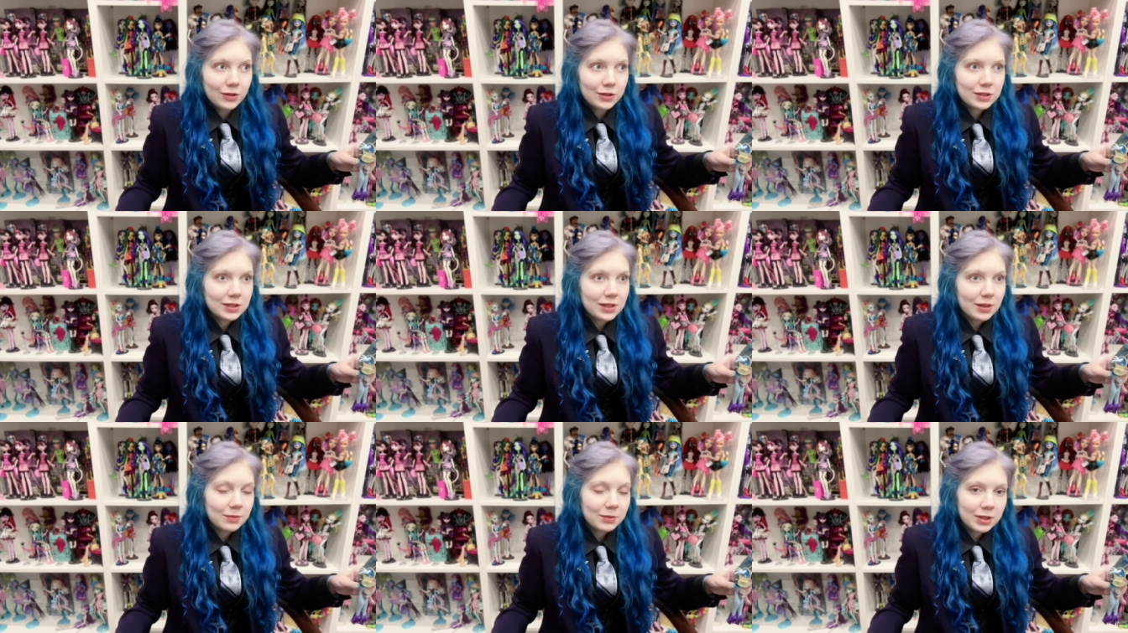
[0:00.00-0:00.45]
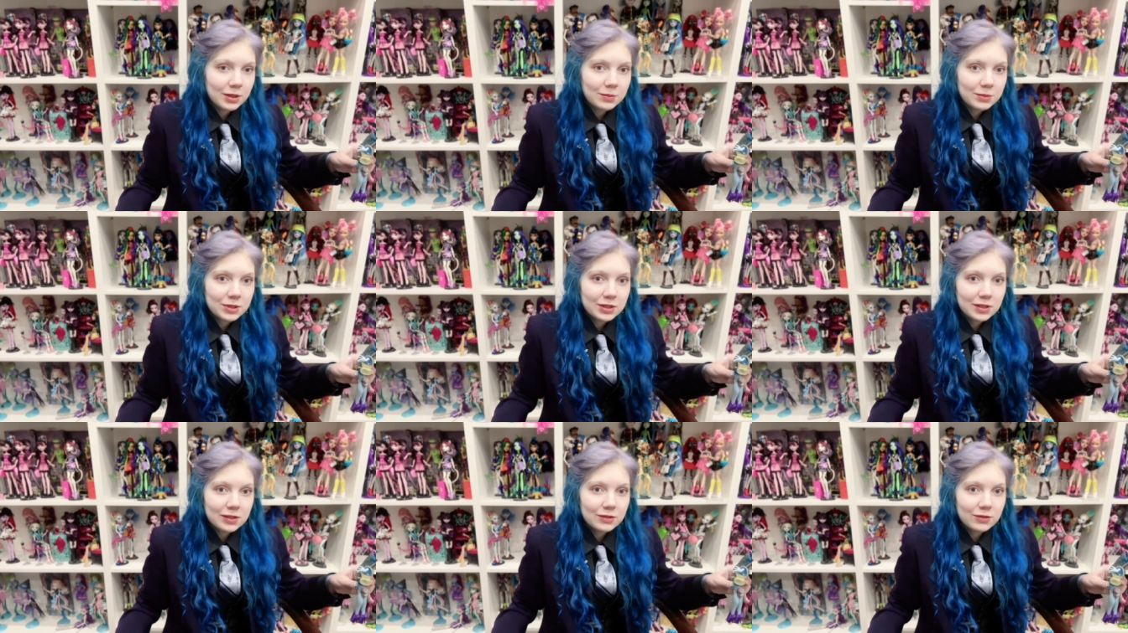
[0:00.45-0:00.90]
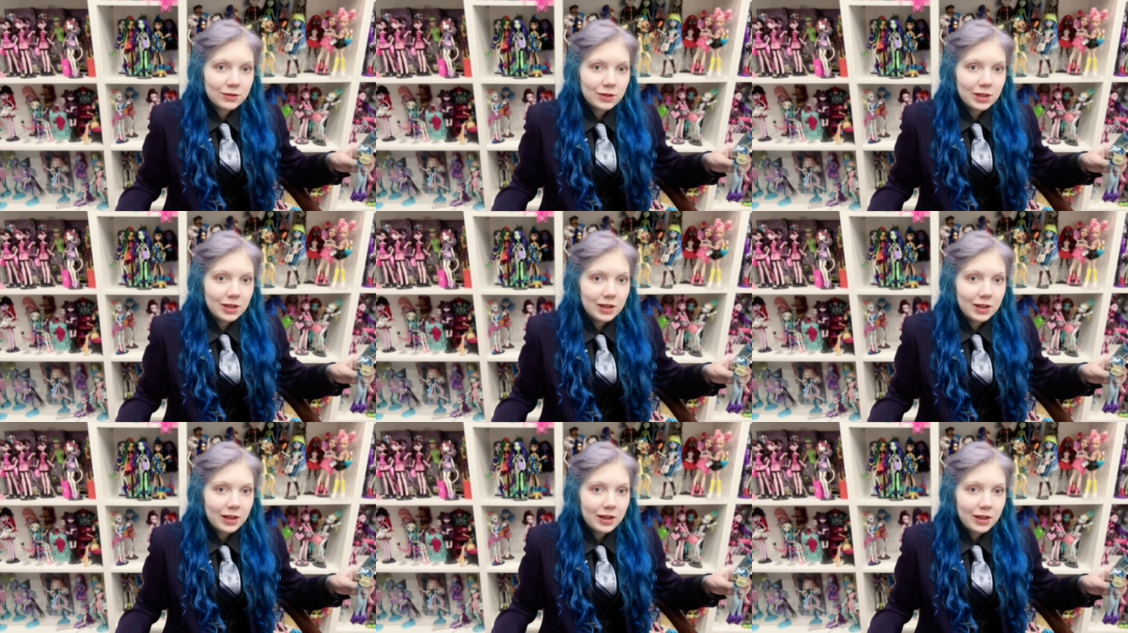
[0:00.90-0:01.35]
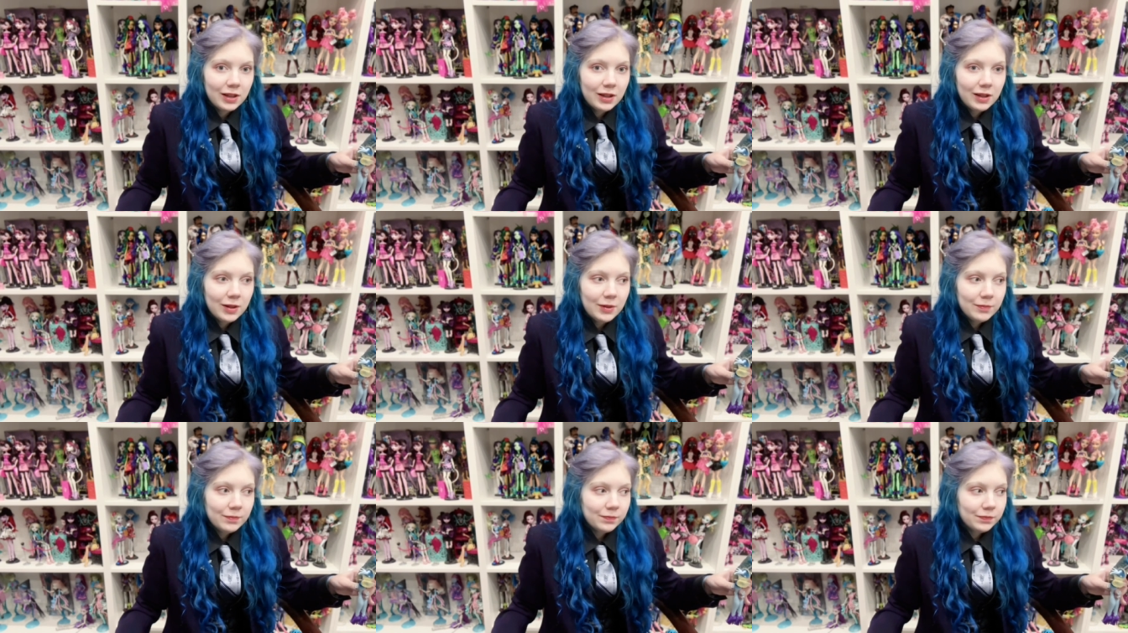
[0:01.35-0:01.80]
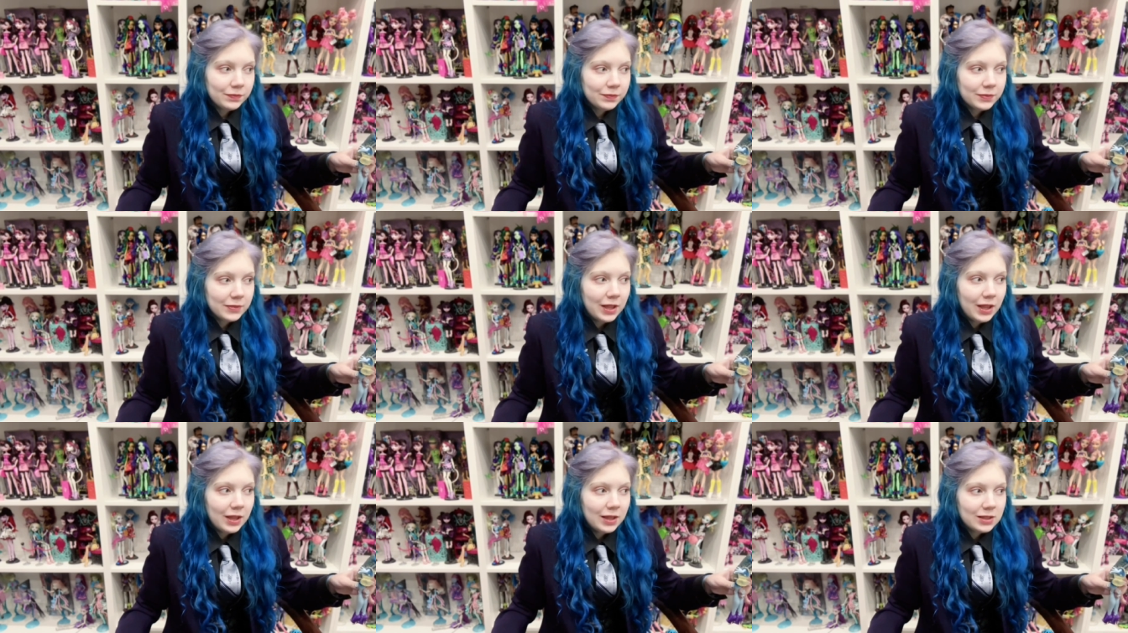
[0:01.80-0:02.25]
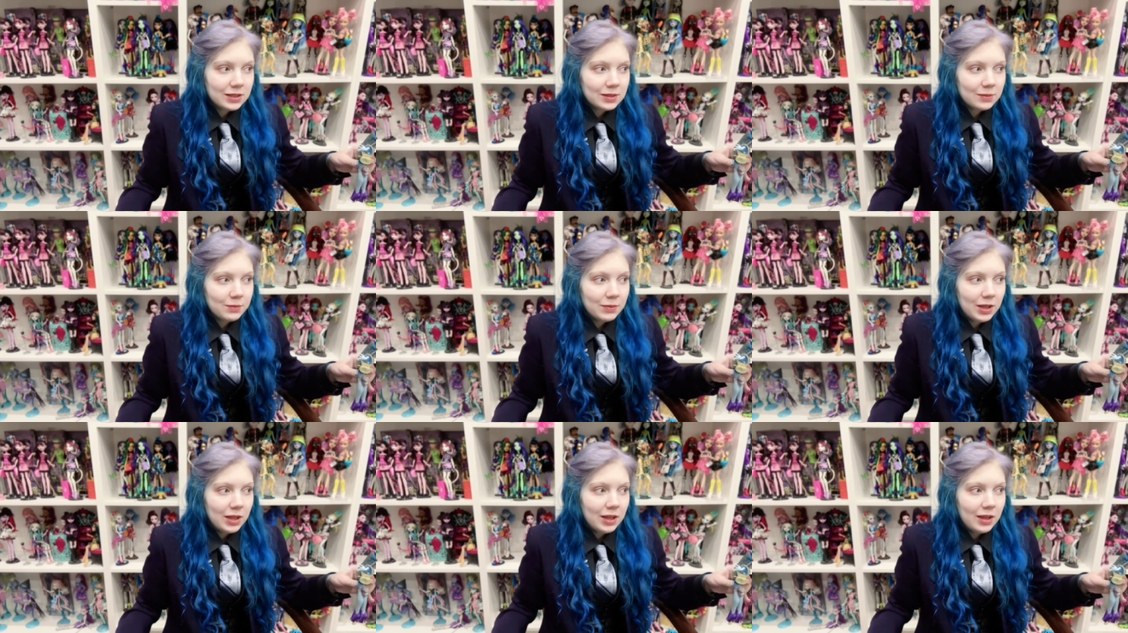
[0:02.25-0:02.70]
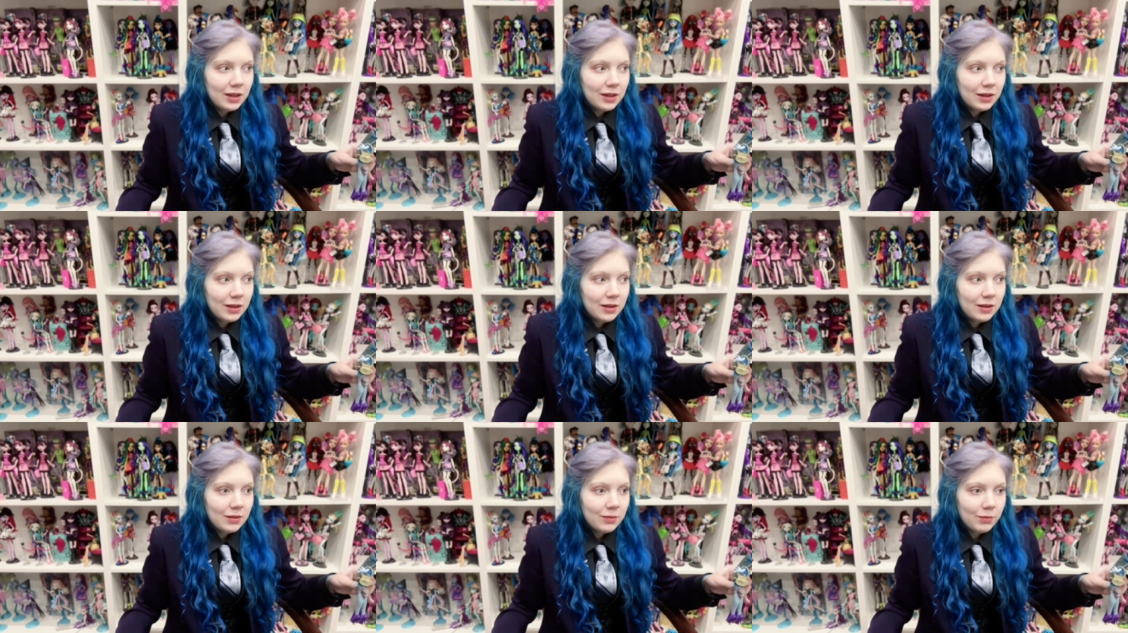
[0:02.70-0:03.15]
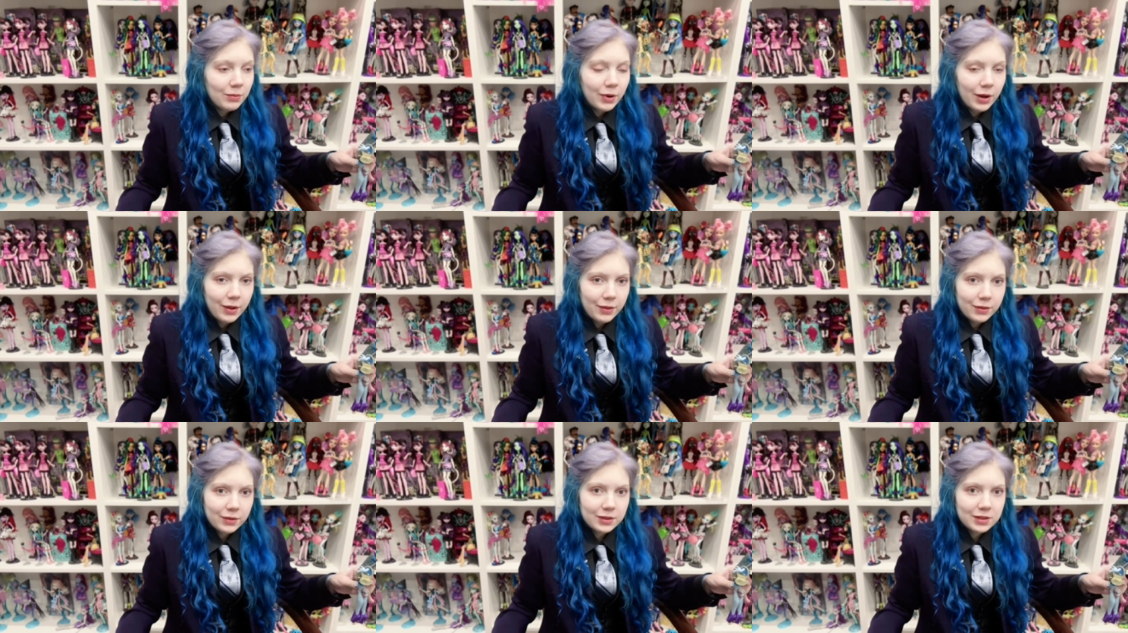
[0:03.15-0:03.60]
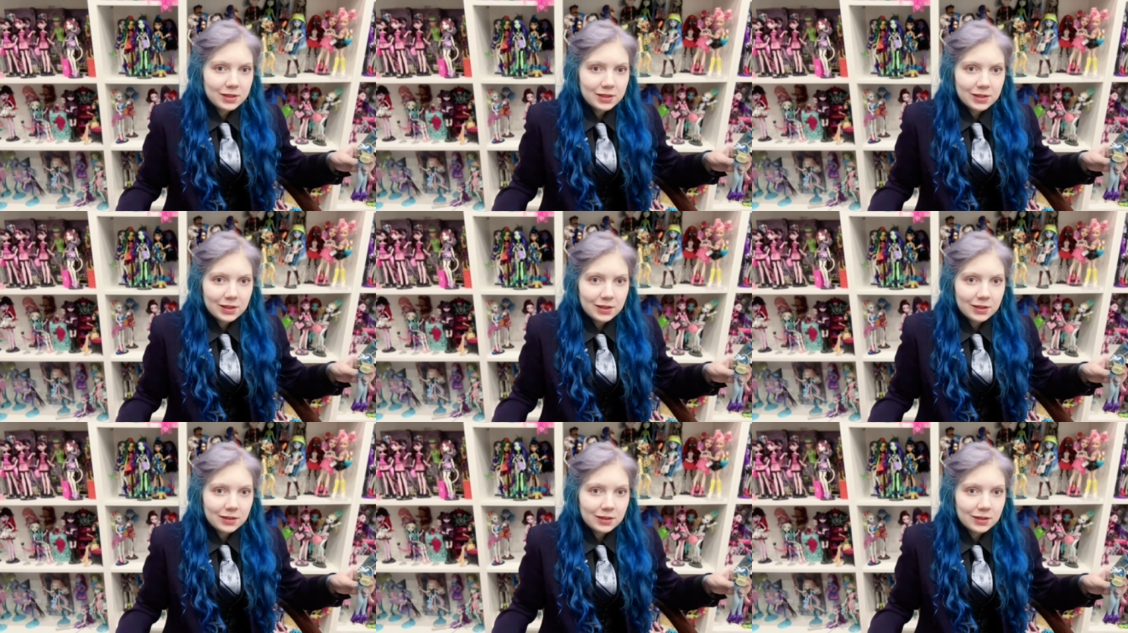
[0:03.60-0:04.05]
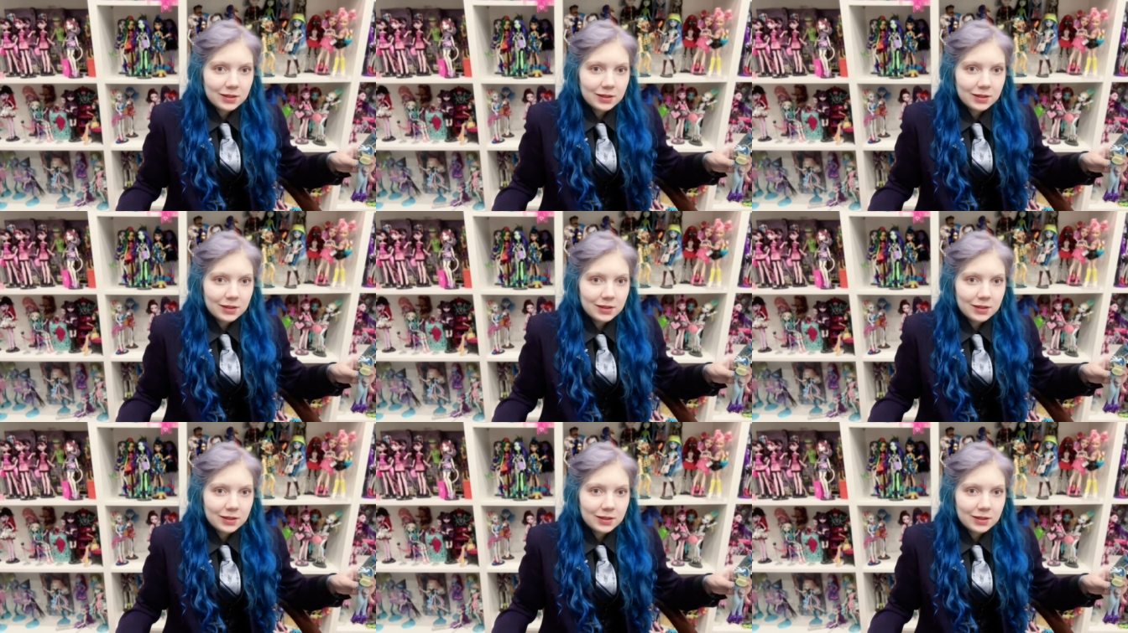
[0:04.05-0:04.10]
Sometimes it really takes me months and